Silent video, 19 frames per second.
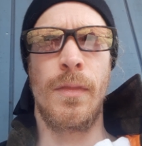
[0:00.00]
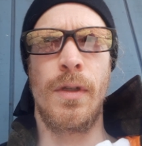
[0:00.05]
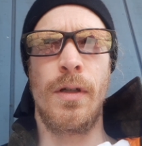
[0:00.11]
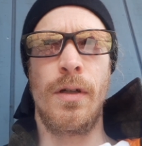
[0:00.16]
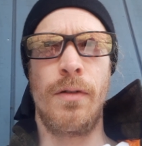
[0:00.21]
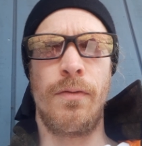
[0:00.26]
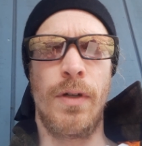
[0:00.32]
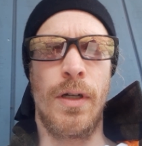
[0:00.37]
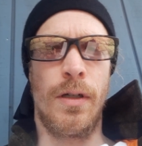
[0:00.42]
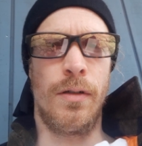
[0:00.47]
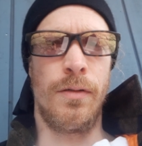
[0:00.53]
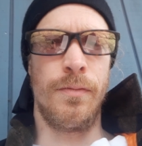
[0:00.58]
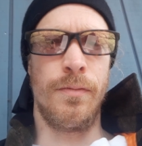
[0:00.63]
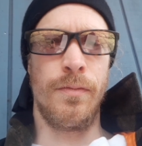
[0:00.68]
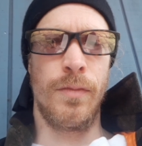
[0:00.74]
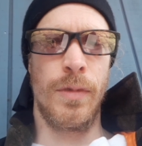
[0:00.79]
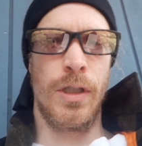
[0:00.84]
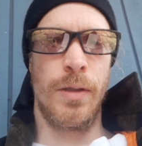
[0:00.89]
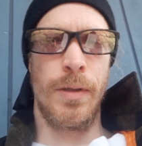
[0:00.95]
of L,
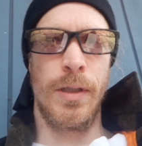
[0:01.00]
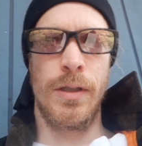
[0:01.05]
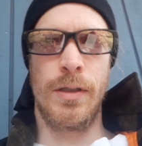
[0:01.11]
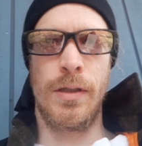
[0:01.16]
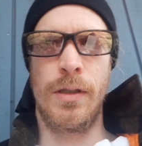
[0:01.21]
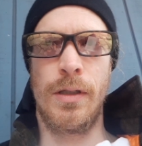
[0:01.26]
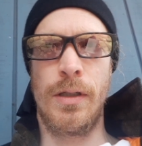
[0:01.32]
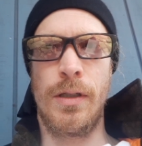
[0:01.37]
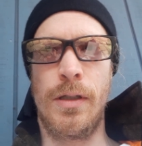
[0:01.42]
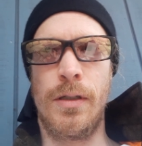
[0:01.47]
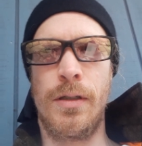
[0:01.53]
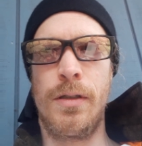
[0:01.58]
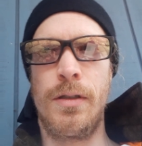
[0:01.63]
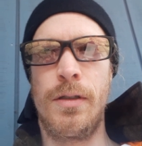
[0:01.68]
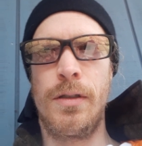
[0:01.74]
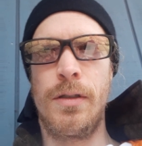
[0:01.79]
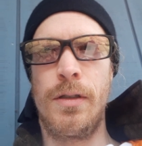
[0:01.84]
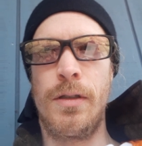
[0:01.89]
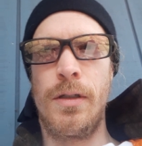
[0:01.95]
which means the
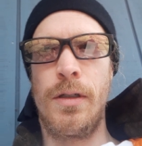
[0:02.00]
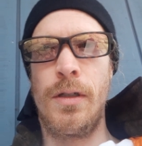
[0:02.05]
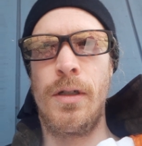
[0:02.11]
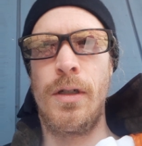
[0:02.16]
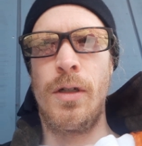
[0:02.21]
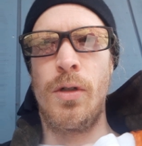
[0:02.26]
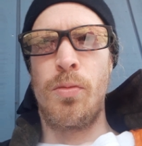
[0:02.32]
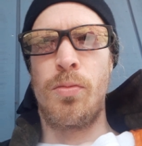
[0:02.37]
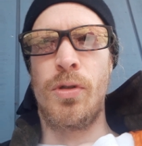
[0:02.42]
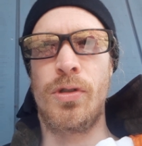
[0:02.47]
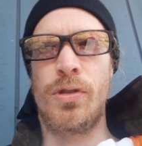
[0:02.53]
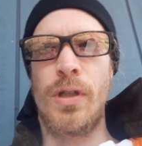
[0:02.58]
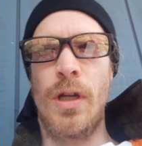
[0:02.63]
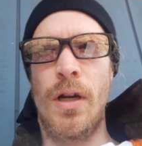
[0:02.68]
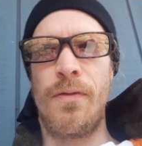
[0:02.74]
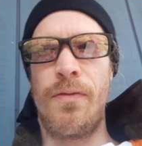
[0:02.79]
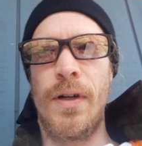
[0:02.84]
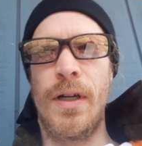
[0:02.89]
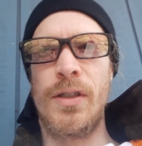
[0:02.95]

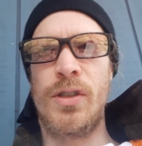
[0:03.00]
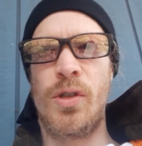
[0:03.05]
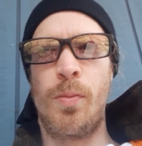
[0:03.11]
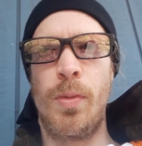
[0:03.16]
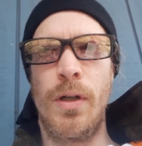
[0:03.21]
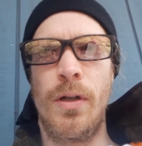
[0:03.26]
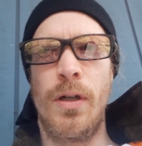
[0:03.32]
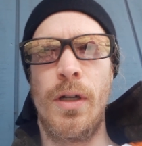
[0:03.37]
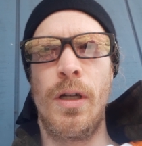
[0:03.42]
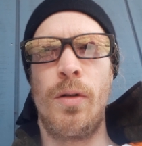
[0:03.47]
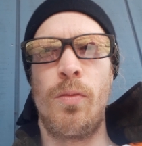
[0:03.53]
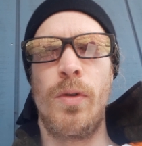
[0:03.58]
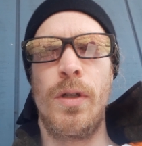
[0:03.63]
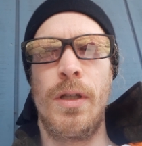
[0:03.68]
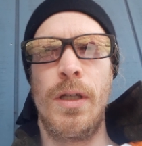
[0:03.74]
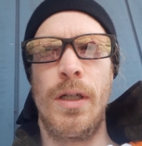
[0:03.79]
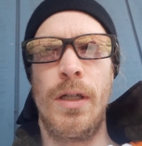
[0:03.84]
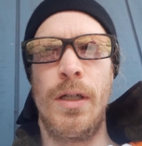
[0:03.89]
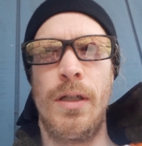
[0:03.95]
personified spirit
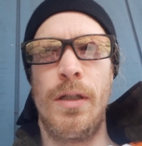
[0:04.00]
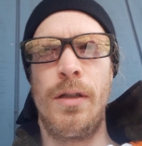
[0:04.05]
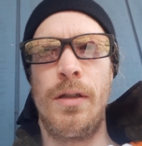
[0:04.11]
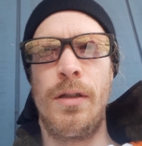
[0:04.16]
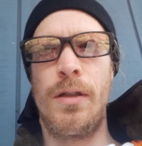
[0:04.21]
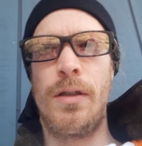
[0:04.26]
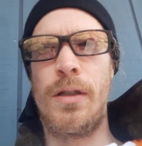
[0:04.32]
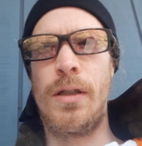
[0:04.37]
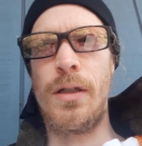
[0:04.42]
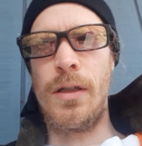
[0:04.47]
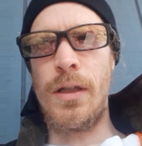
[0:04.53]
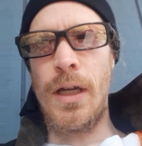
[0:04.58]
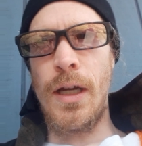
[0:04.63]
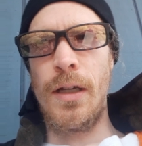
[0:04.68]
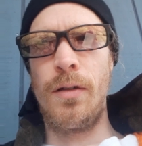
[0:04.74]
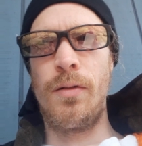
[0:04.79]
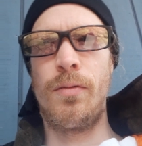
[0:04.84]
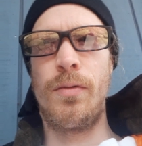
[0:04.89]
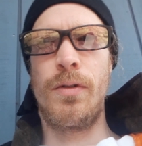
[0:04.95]
within the
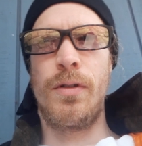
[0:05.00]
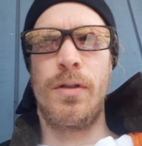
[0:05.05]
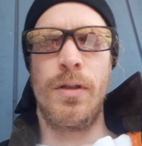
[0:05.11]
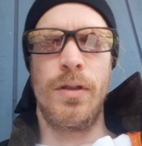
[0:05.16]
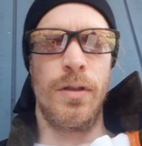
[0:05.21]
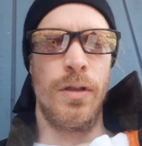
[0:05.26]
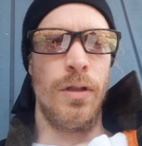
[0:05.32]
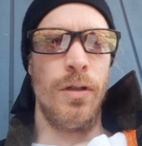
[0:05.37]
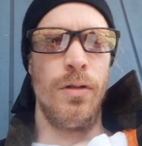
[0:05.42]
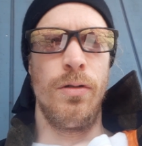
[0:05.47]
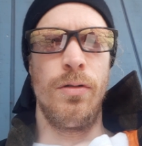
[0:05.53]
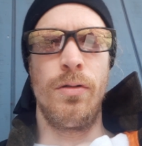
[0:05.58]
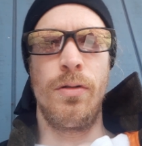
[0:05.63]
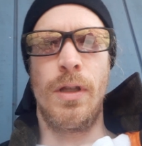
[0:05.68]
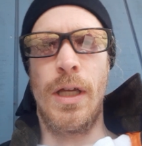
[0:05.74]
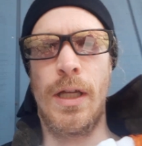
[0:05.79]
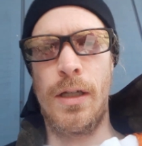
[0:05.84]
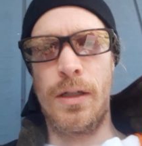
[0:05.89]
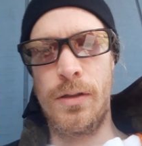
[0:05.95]
light within you
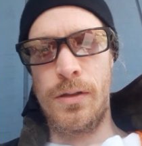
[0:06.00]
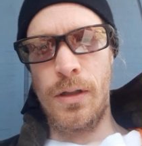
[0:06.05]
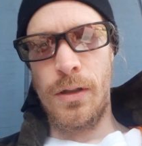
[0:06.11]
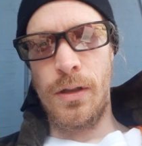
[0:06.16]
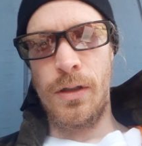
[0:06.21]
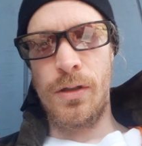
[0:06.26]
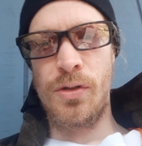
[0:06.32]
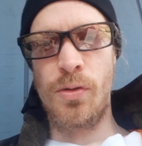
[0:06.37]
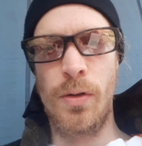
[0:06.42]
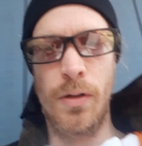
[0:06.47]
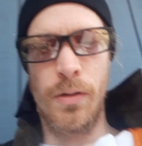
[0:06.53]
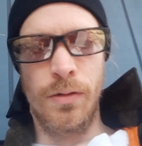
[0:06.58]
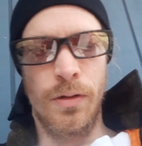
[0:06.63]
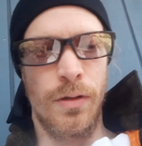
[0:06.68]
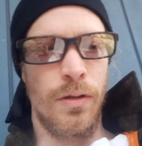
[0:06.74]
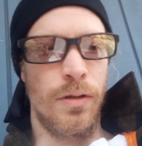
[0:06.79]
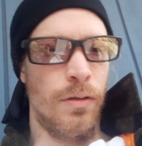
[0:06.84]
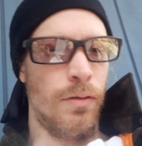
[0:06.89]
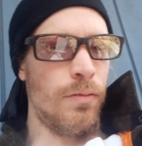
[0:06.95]
that is nothing sweeter
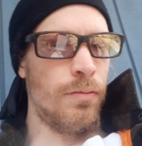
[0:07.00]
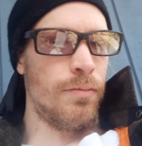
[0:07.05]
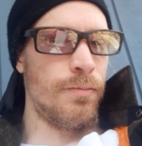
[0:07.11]
than you,